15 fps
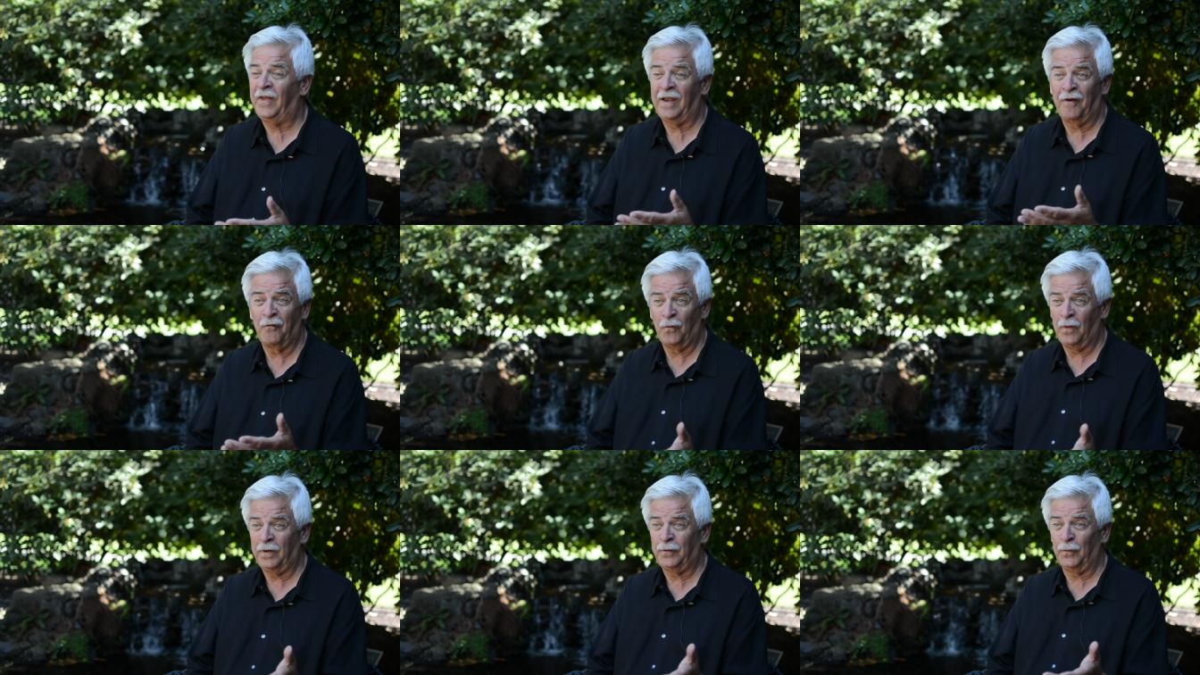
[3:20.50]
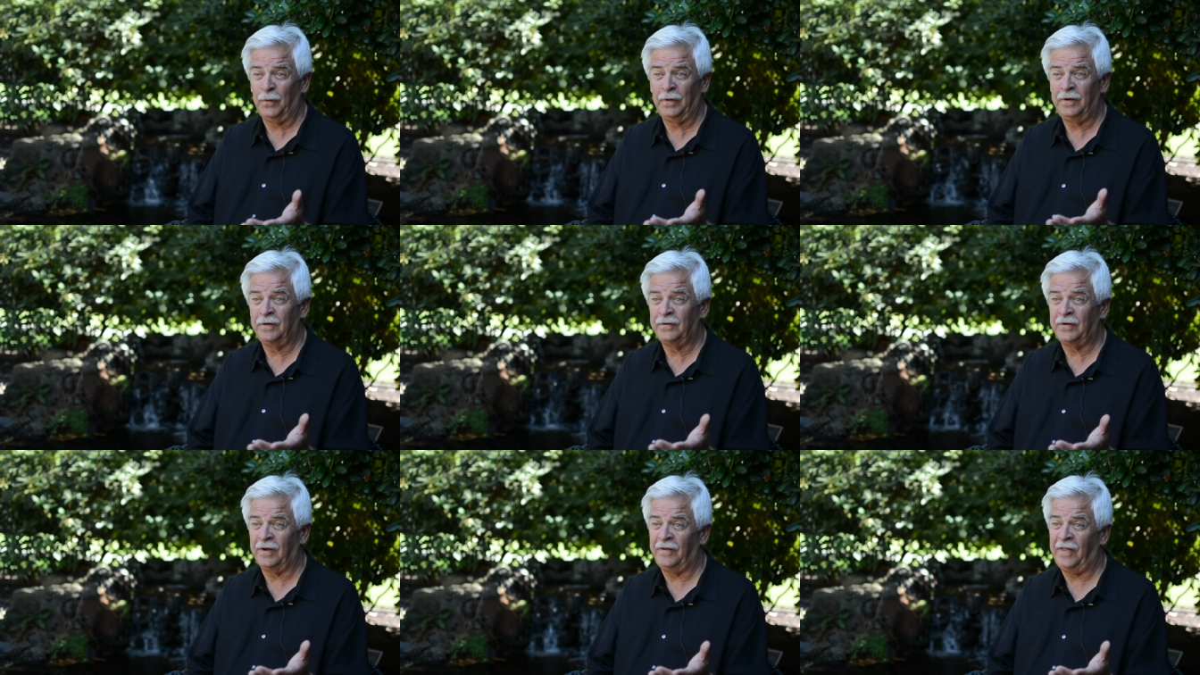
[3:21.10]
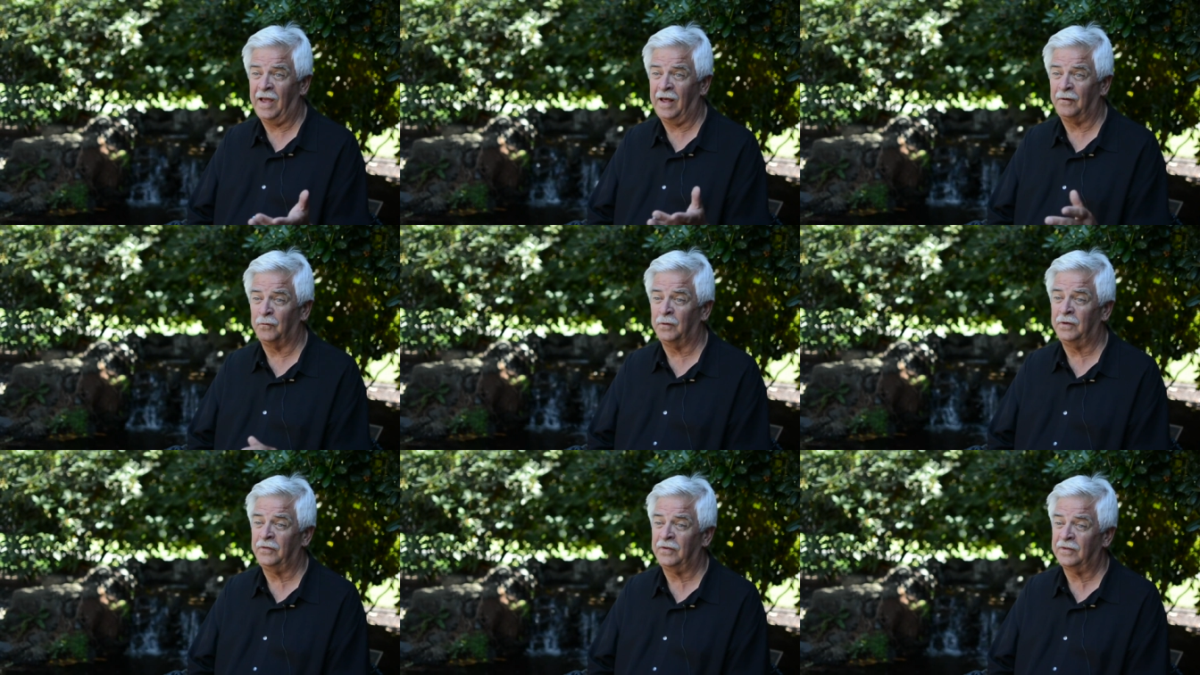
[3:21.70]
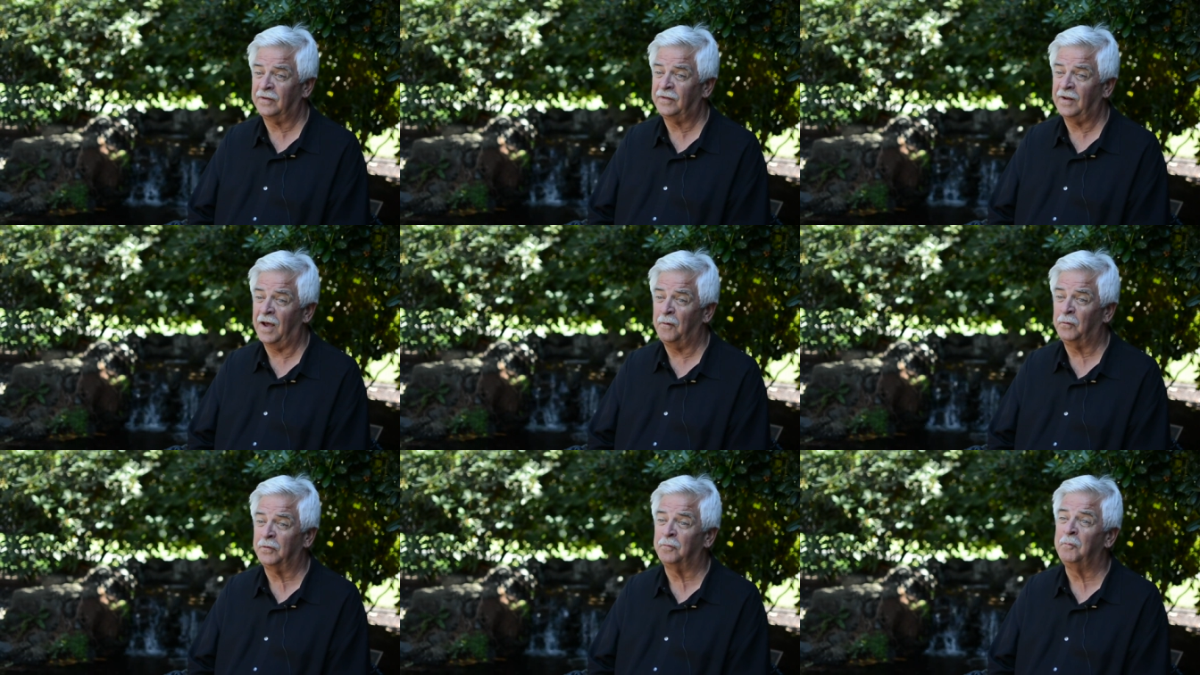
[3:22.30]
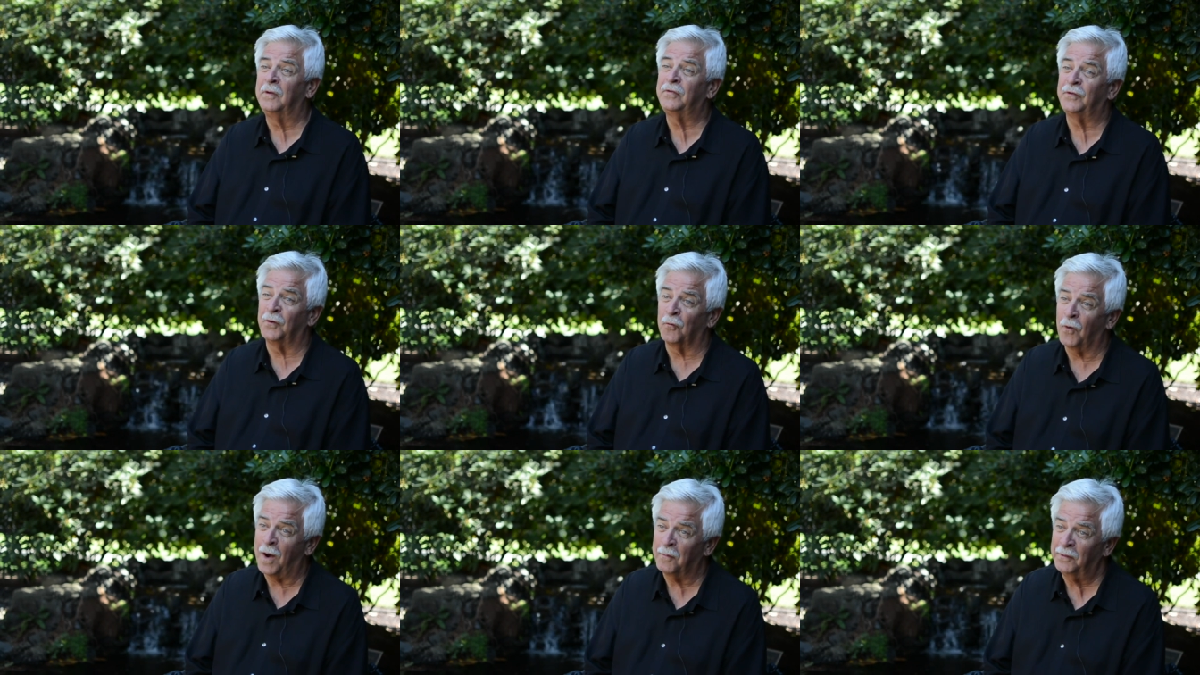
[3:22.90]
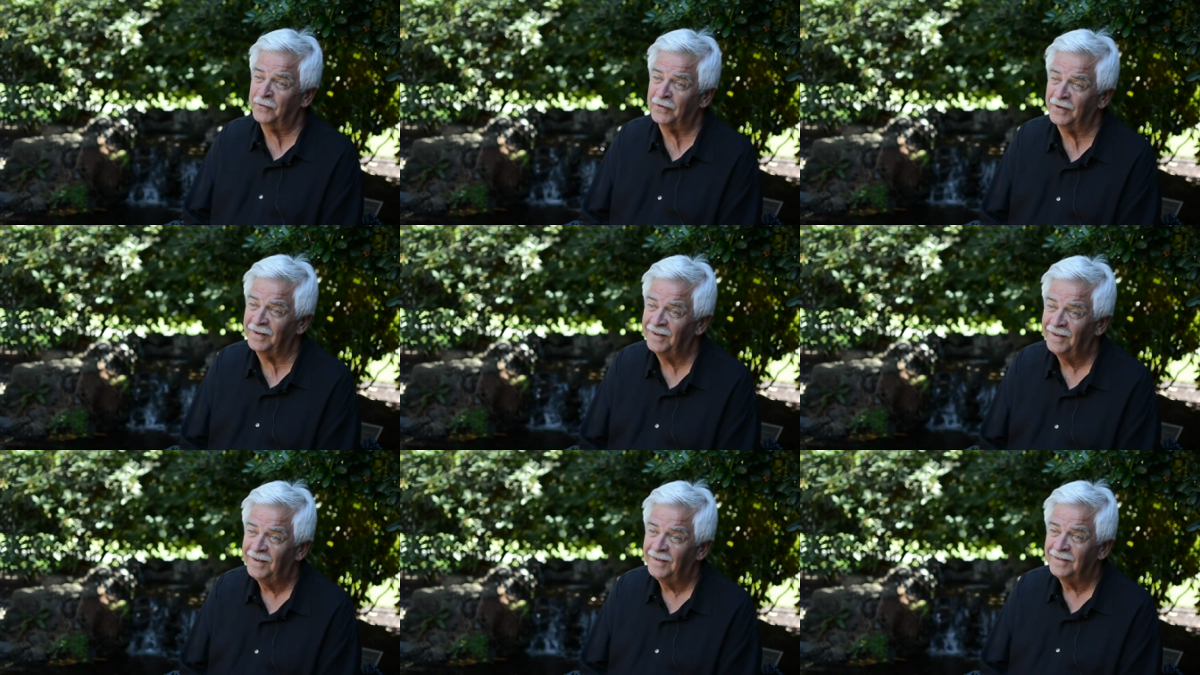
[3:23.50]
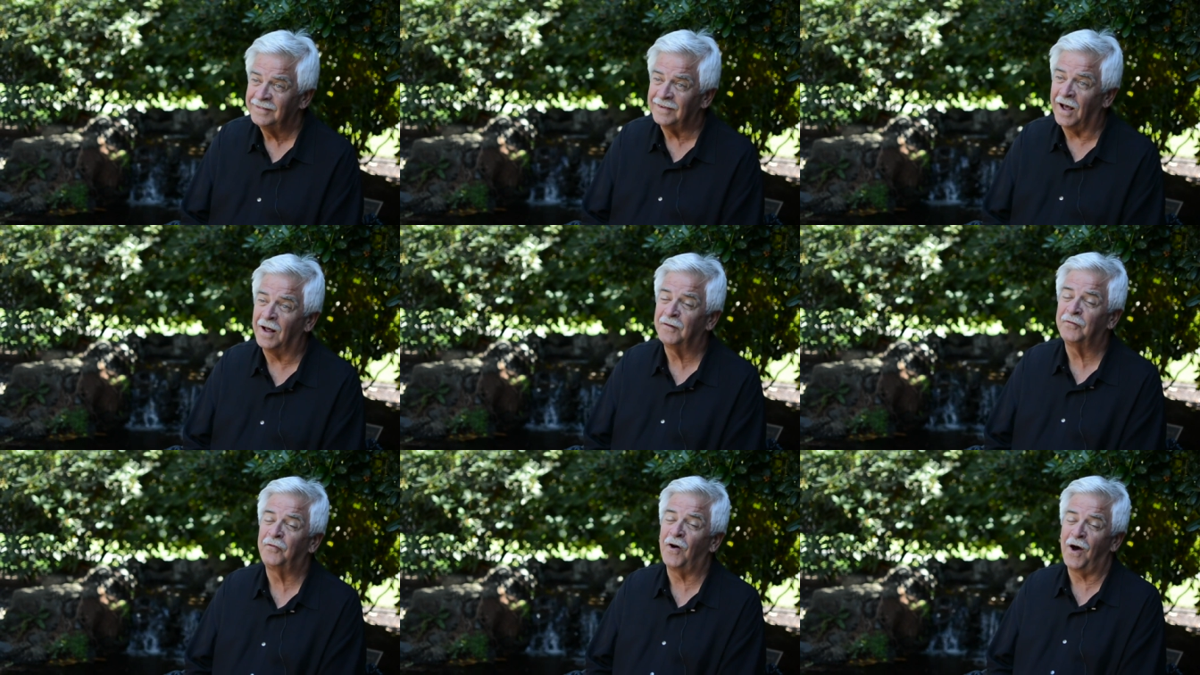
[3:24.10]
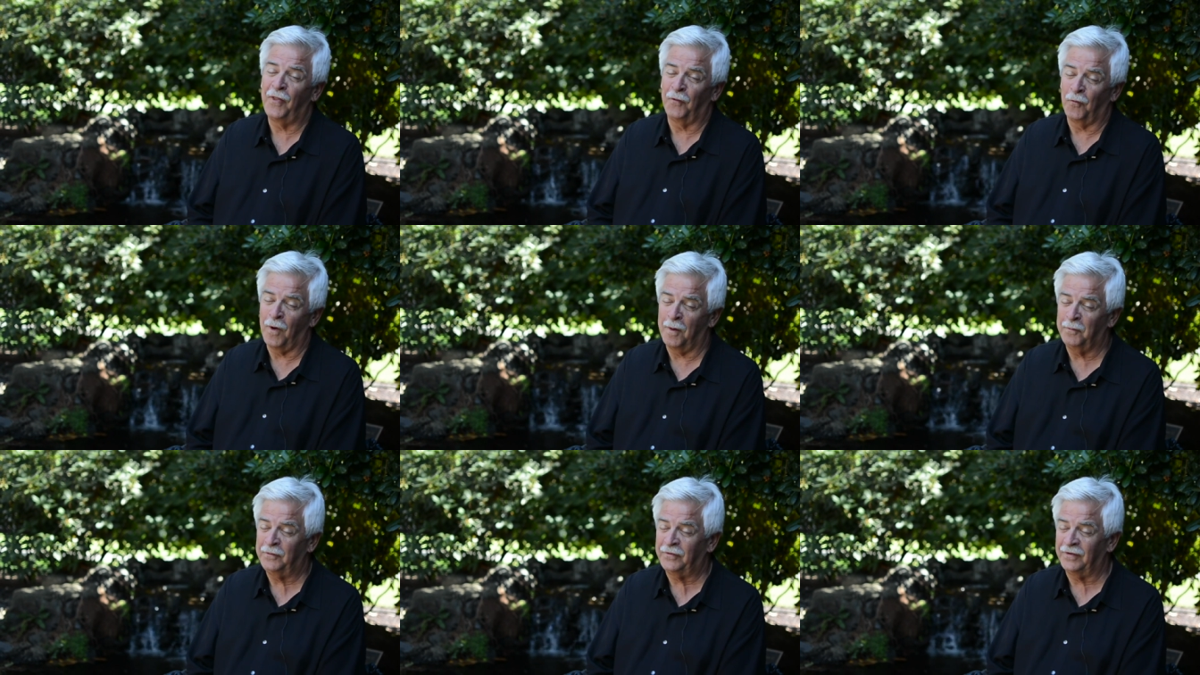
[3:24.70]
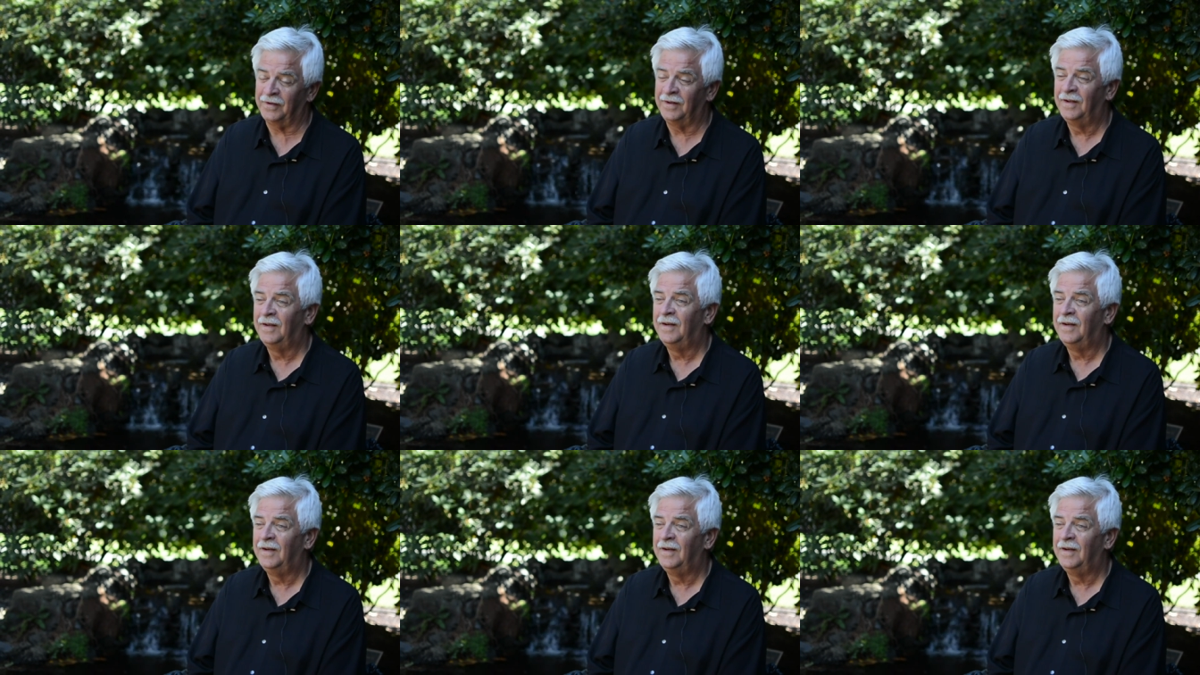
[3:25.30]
think everyone at the reunion will tell you that, was at the time was Mr. Robinson, not Father Robinson.